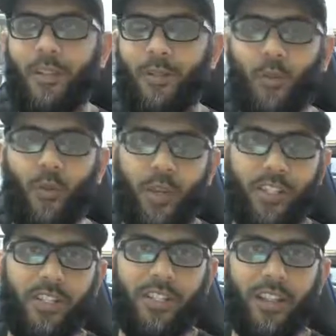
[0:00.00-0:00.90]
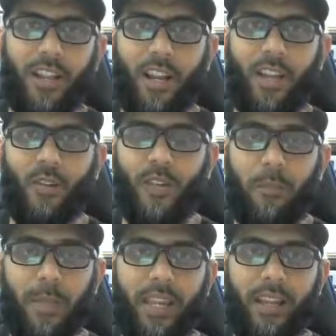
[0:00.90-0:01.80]
through which you
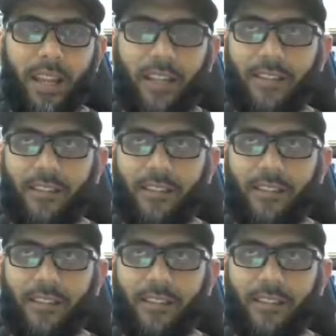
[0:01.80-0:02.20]
can make like